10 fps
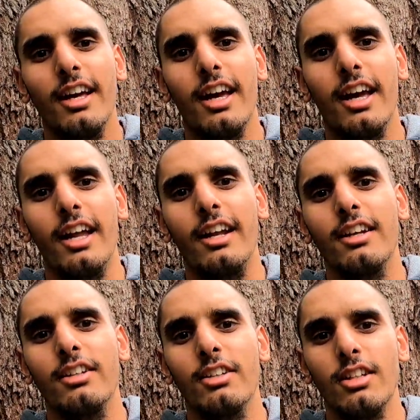
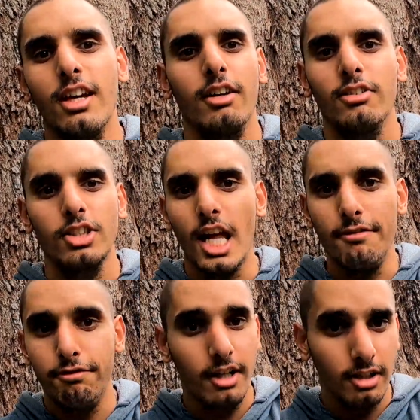And yeah, just have
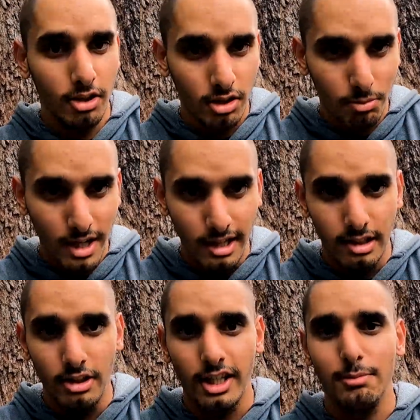fun along the way,
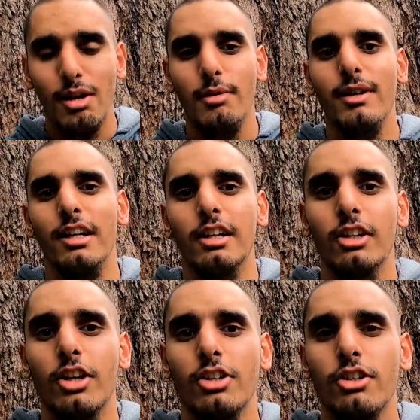experiment,
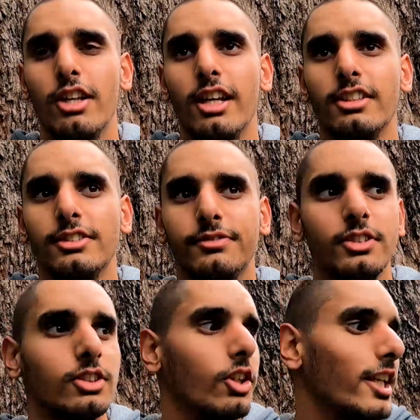learn new things.
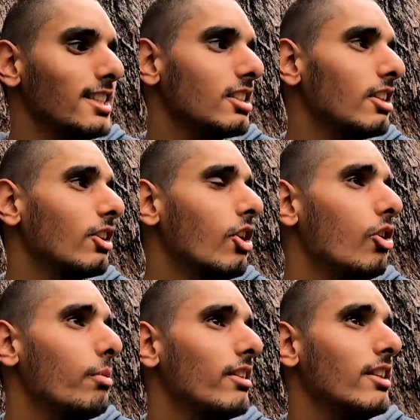So that's the
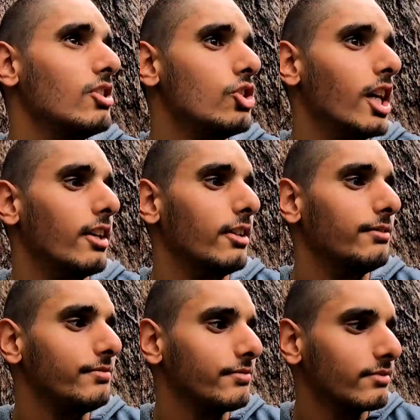goal with this channel.
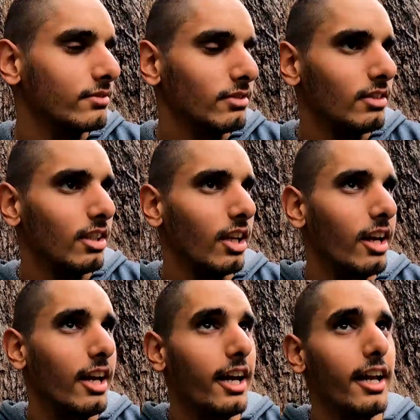
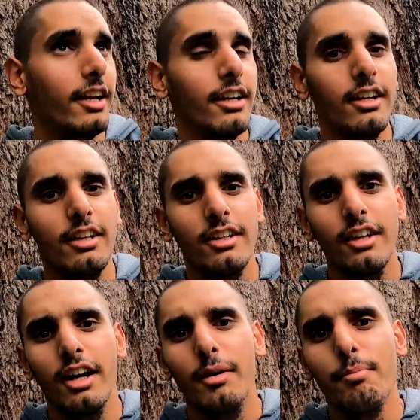And
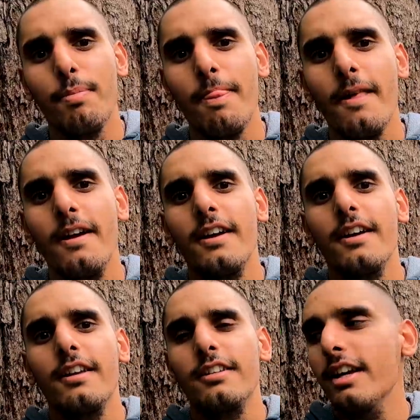
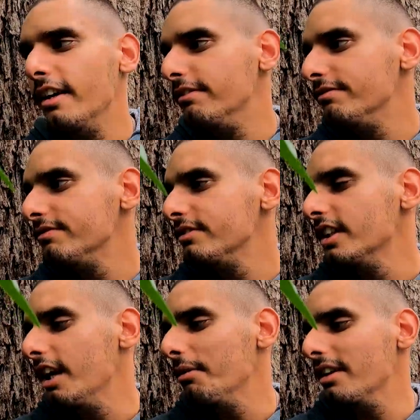yeah,
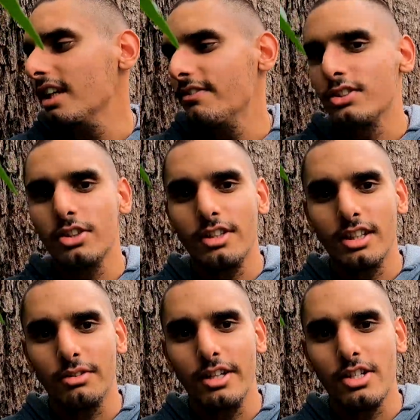I want to give this
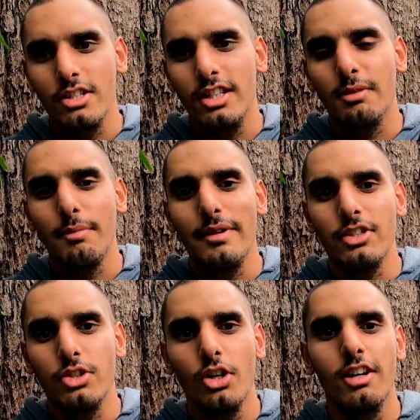content creation thing my
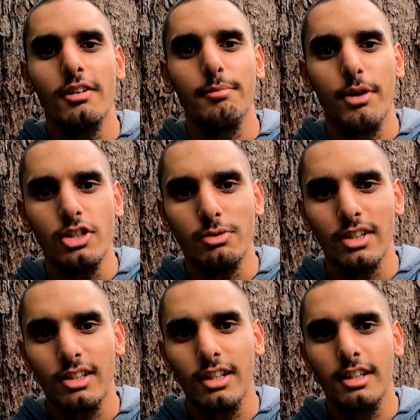best shot, post
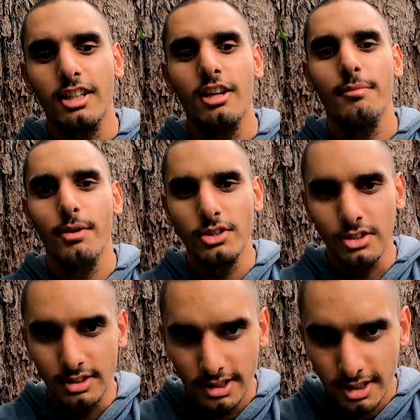regularly, post
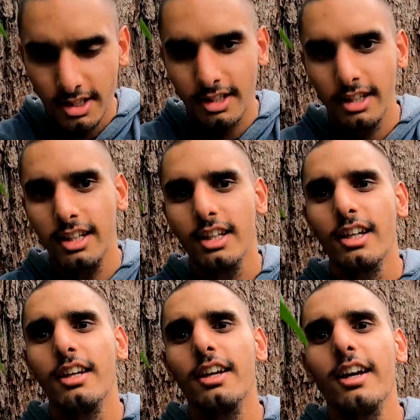consistently.
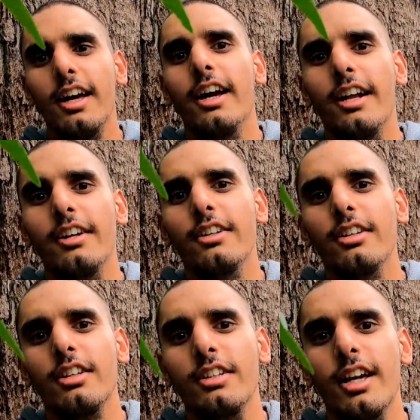And
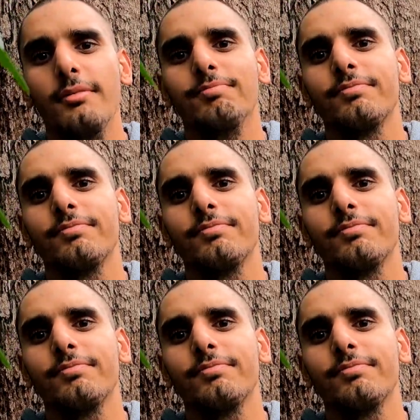yeah,